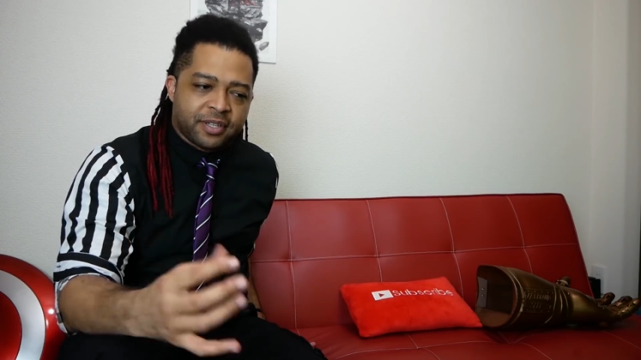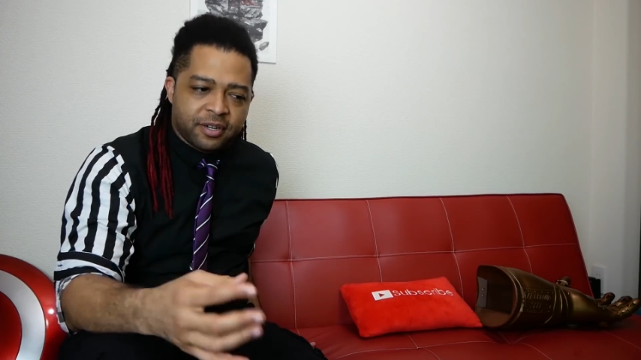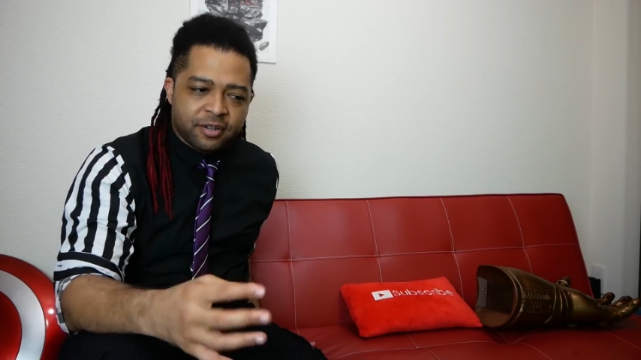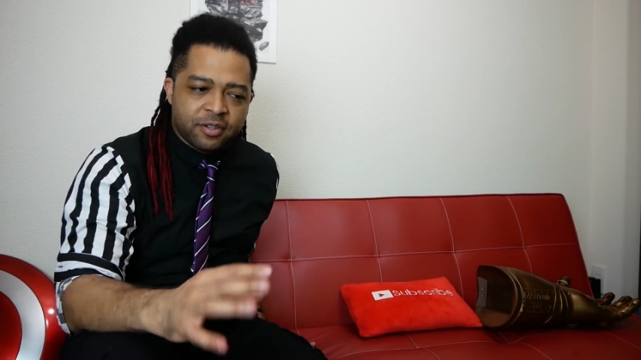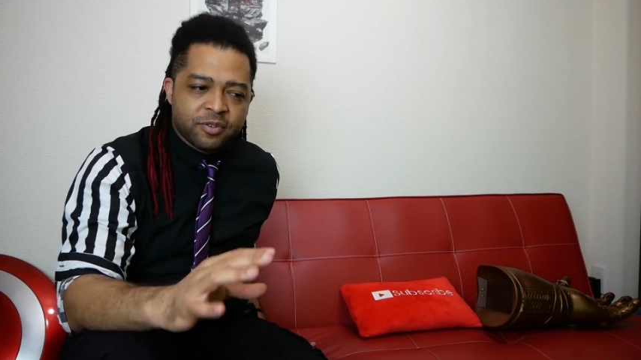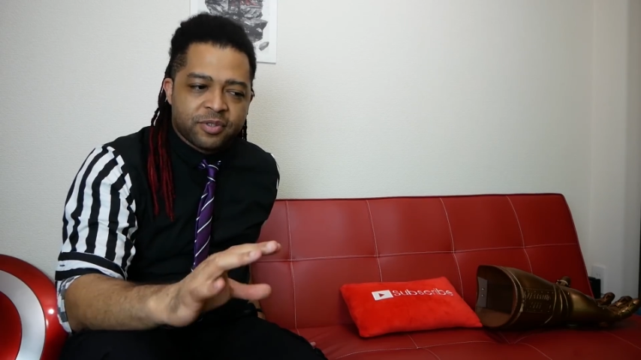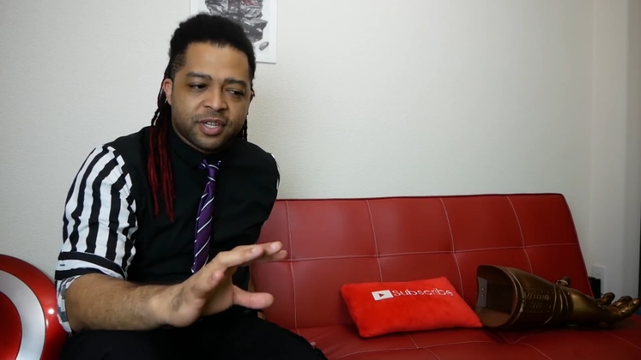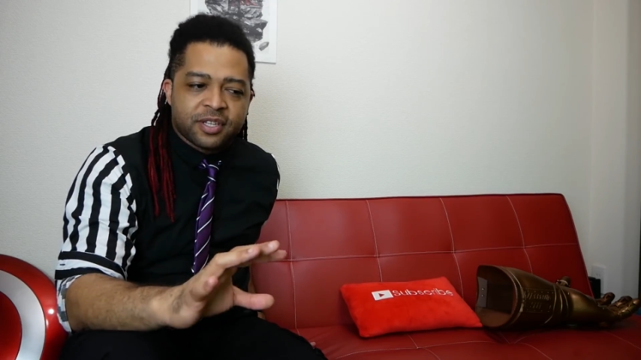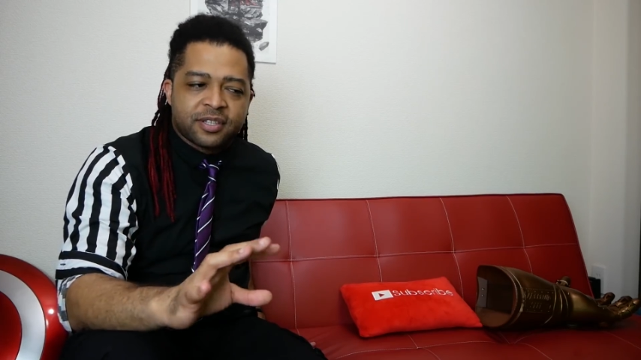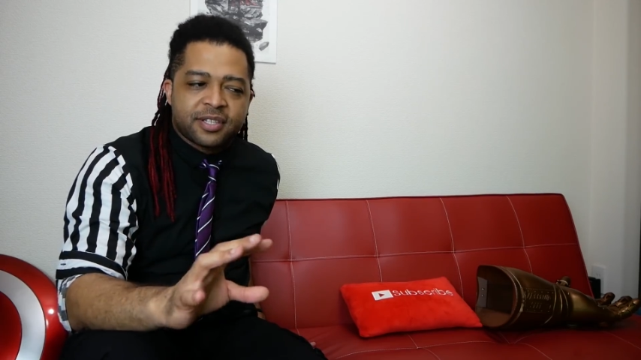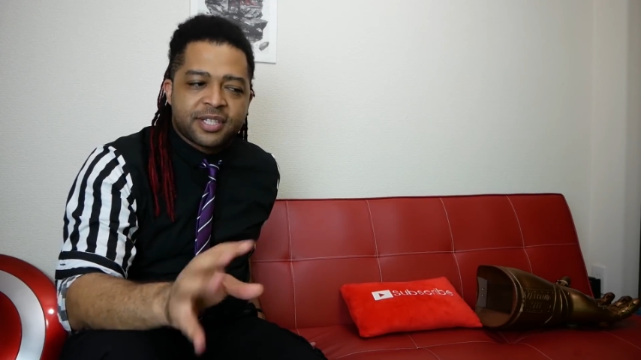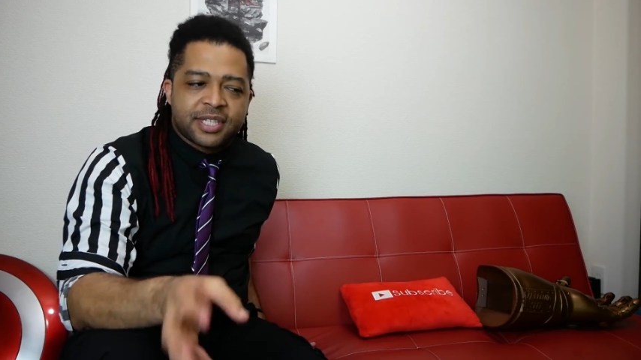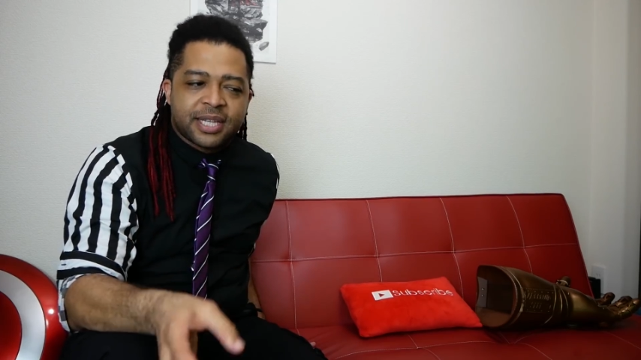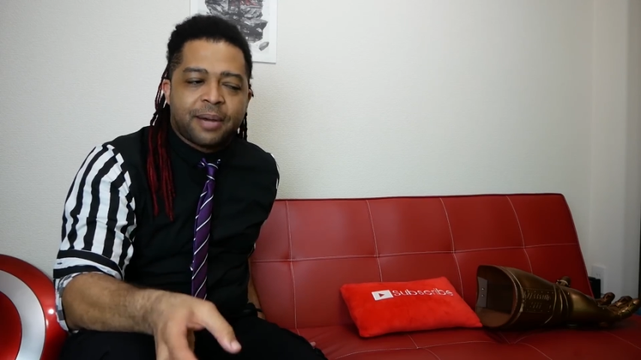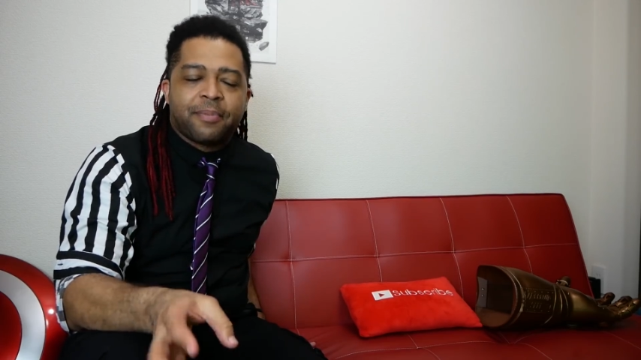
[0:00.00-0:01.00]
They're using
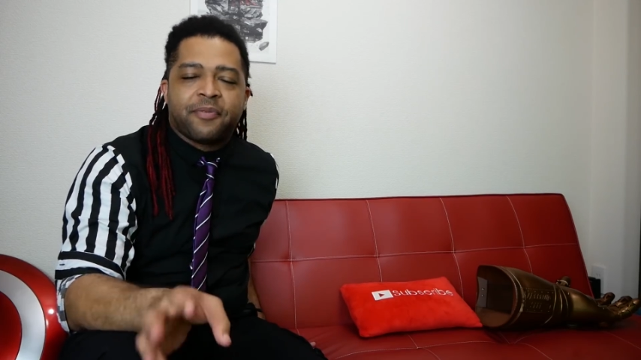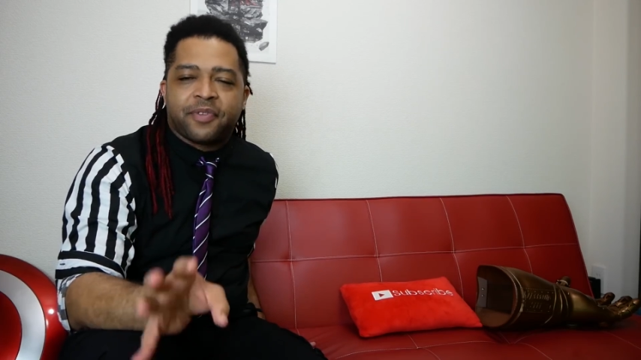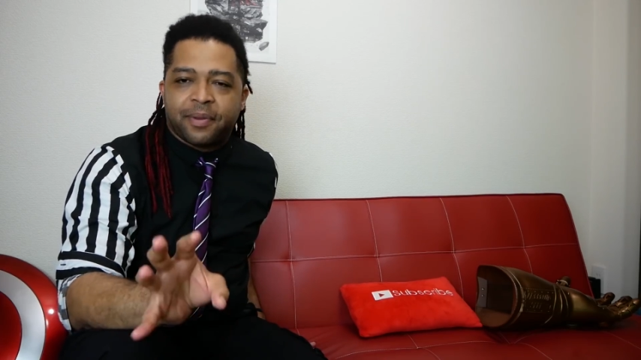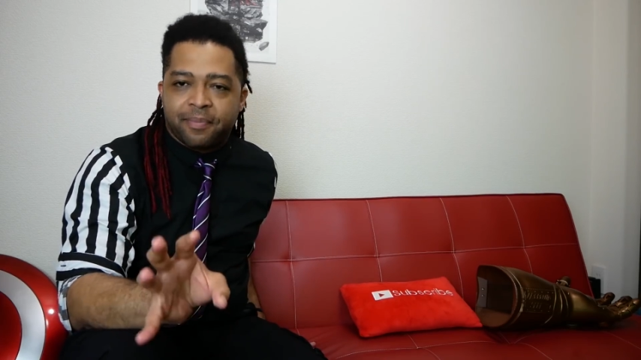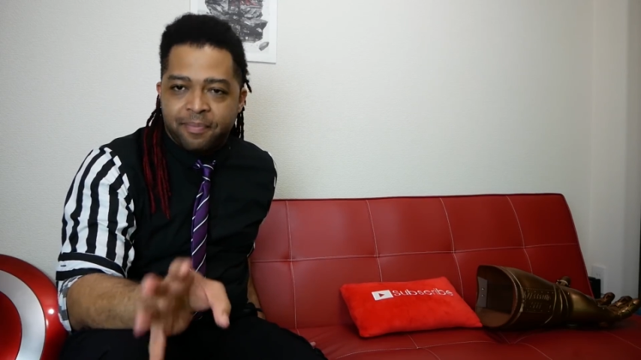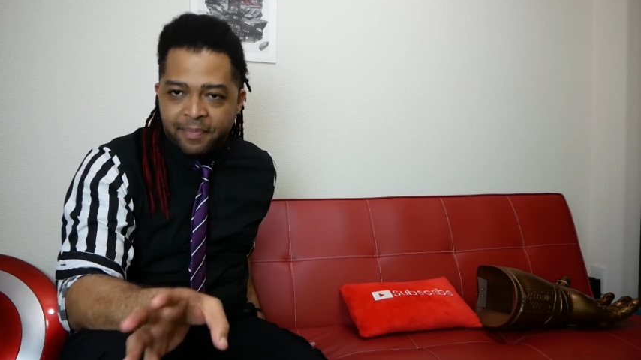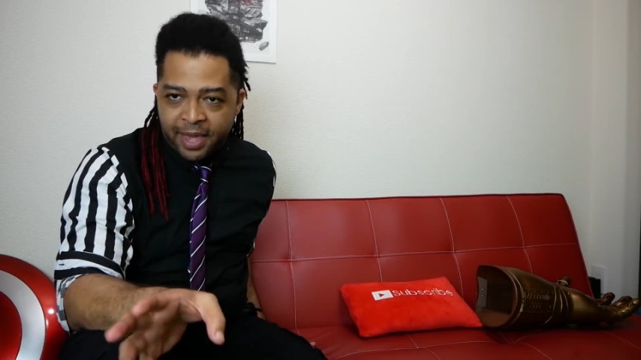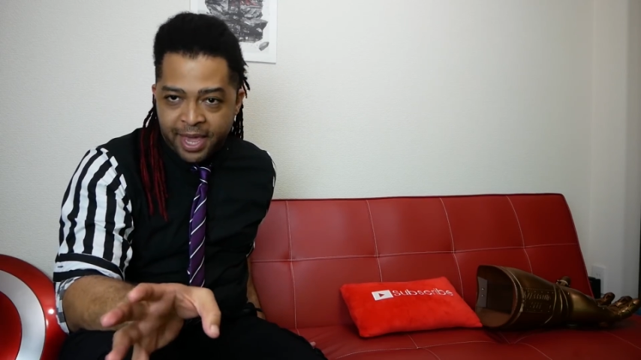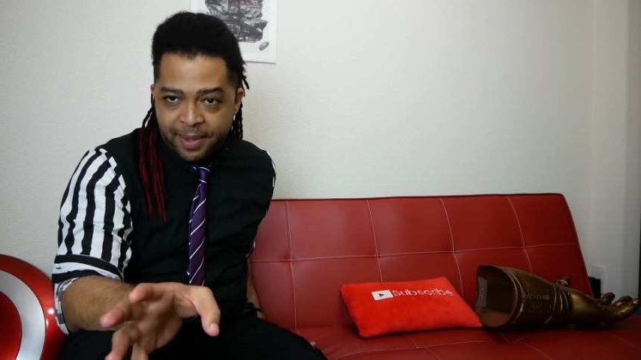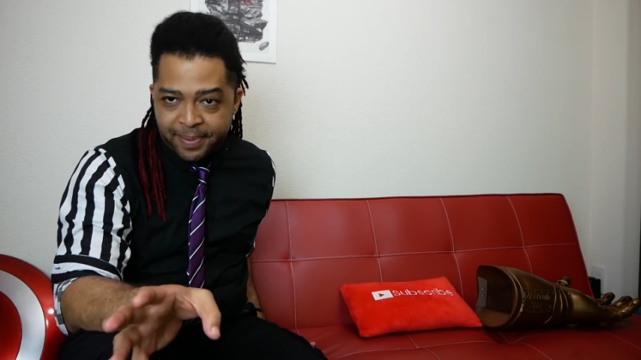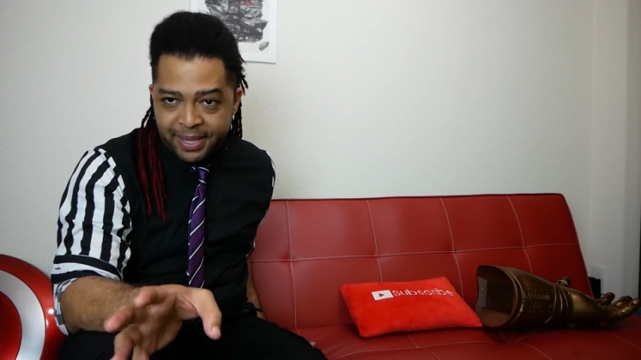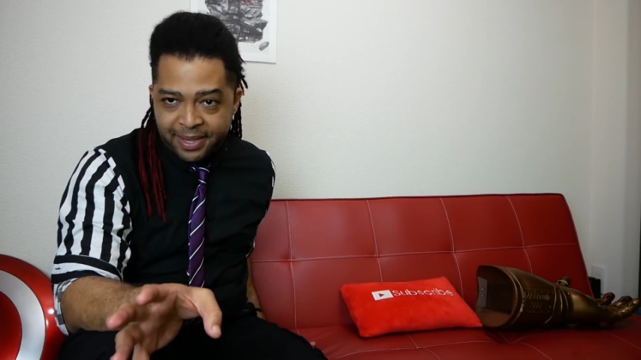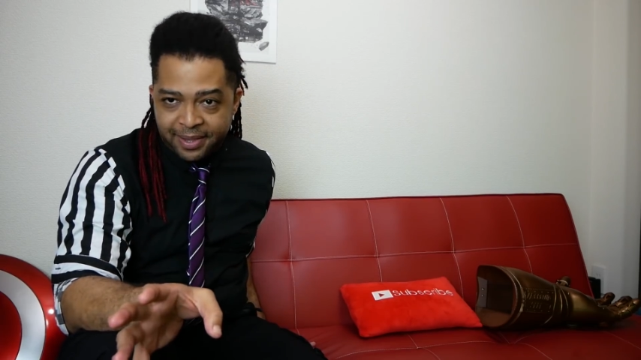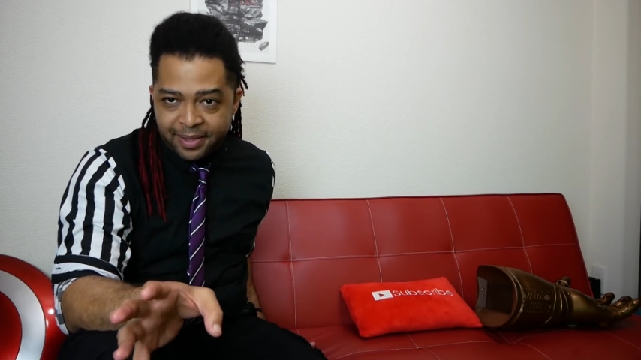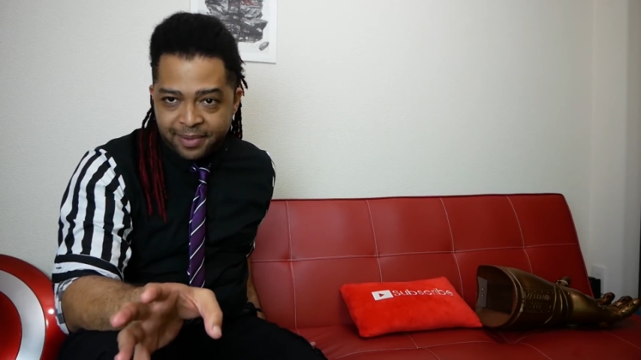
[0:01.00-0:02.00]
some of it,
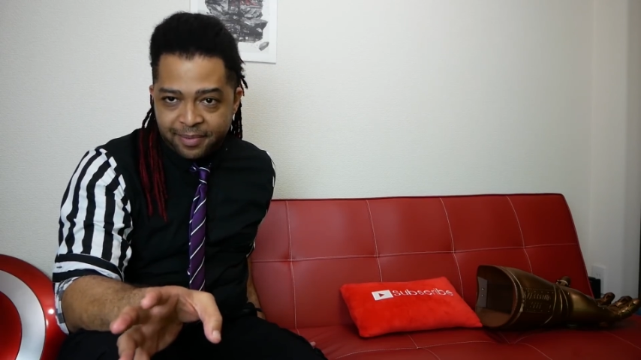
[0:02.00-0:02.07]
maybe.